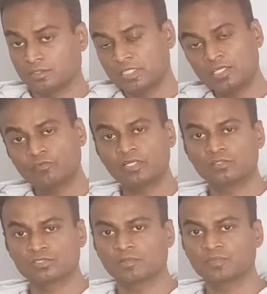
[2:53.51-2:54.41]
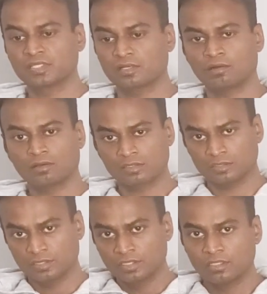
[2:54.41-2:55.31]
equal to something
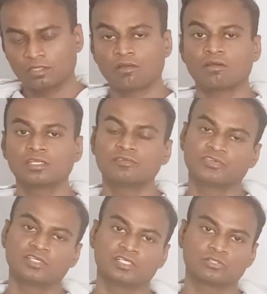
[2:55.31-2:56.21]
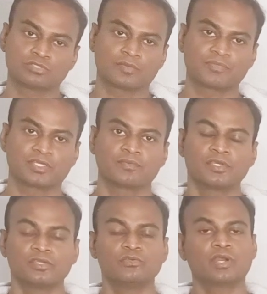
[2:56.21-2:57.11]
or non-inferior to something,
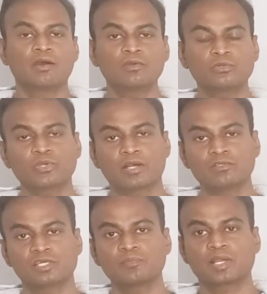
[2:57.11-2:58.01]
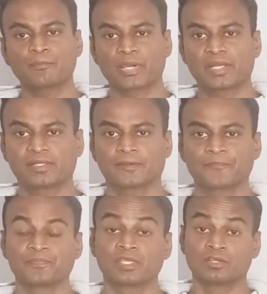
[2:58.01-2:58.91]
you have to have some comparator.
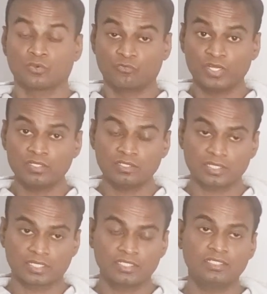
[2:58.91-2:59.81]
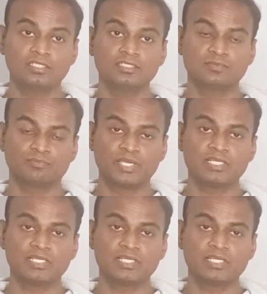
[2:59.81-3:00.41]
When the kit is